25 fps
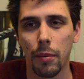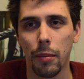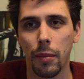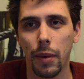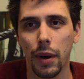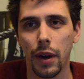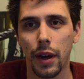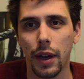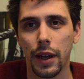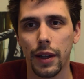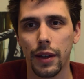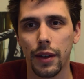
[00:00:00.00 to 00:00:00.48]

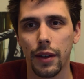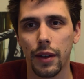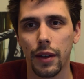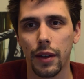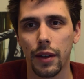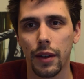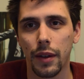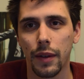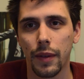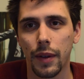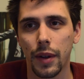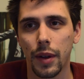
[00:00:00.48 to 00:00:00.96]
but
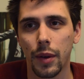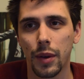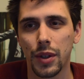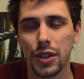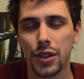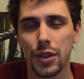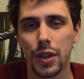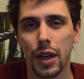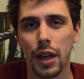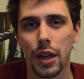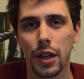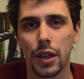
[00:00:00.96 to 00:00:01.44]

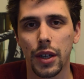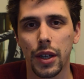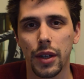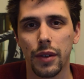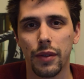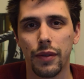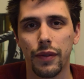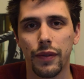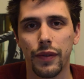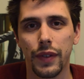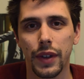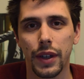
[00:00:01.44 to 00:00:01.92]
once you get a good
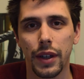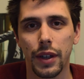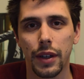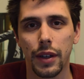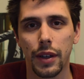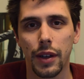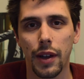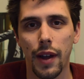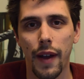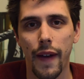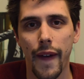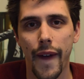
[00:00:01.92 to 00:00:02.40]
fit,
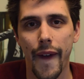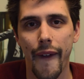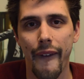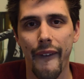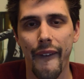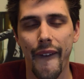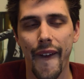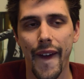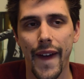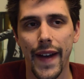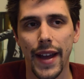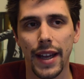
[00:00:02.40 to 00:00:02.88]

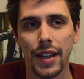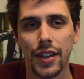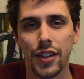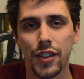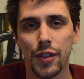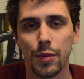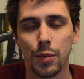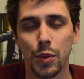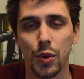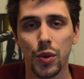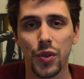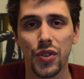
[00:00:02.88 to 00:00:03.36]
it's
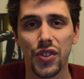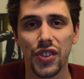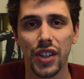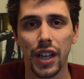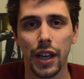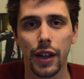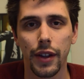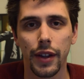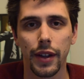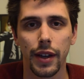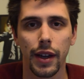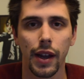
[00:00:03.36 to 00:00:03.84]
smooth
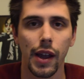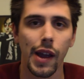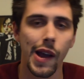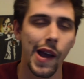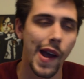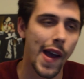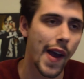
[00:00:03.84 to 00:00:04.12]
sailing.